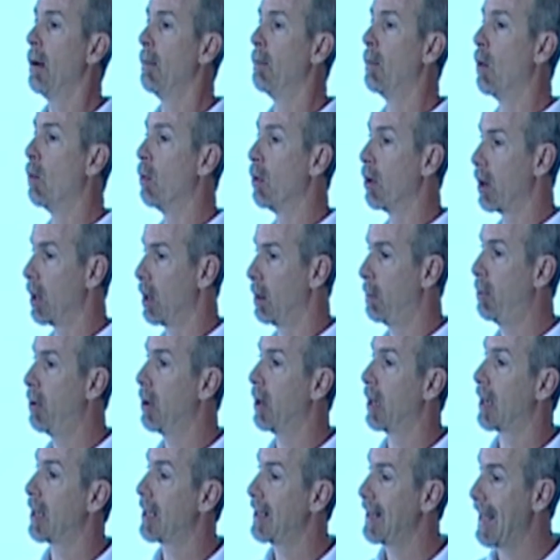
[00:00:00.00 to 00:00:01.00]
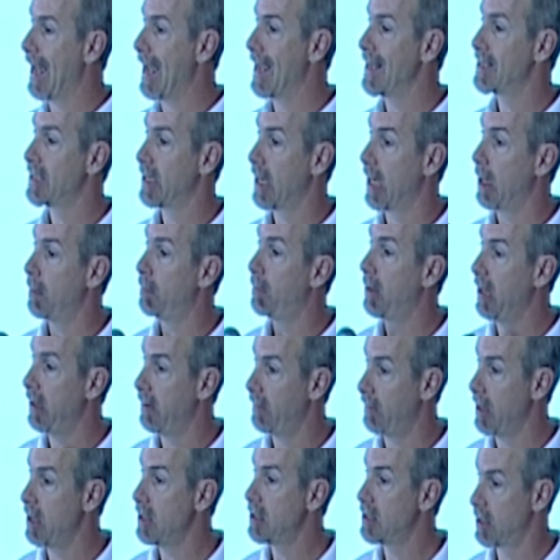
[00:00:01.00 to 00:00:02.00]
But we're going to put a Class A
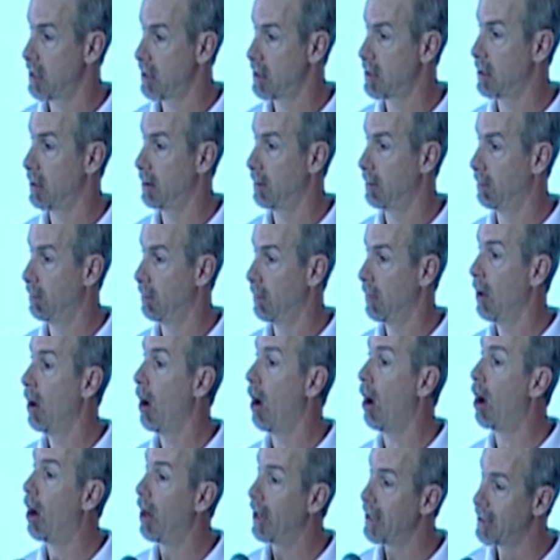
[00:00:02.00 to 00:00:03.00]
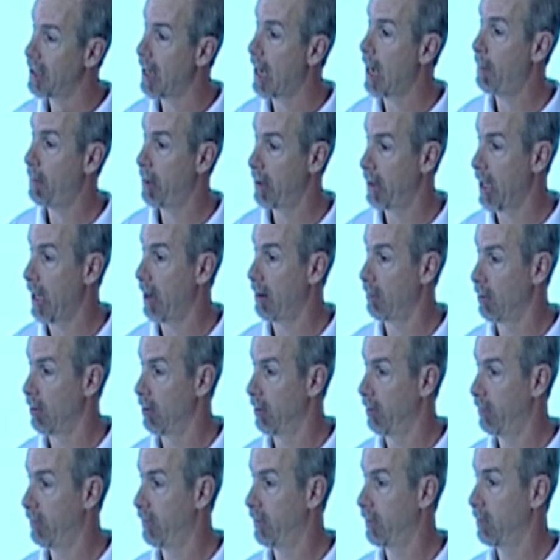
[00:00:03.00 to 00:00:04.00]
PV system on top of that
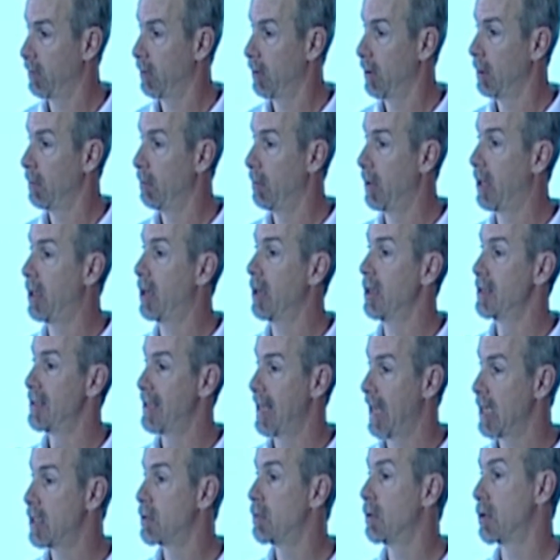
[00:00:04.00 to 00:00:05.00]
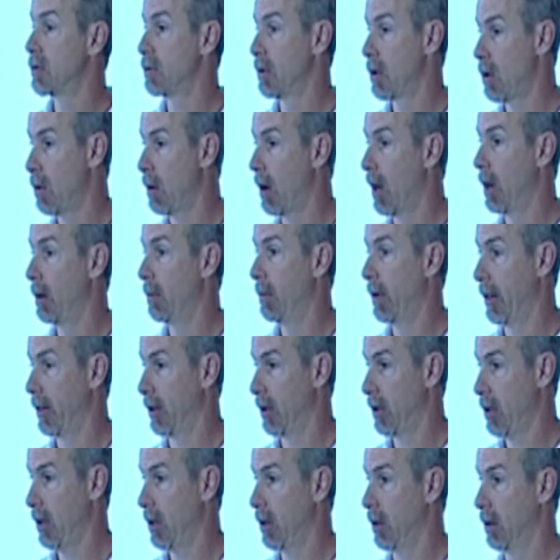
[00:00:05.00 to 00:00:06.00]
roof because that's what's required by
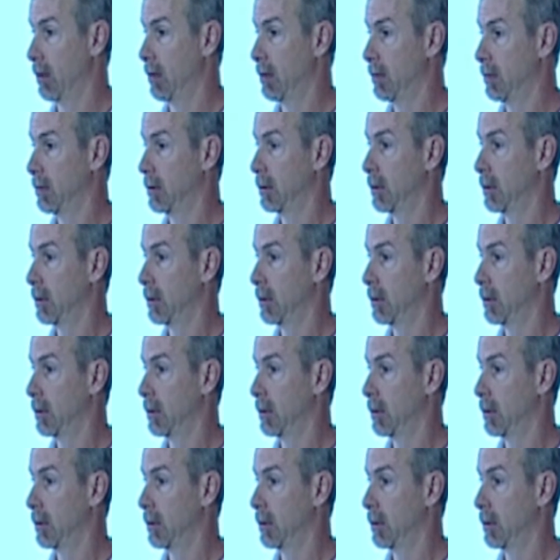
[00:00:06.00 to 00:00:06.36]
the code.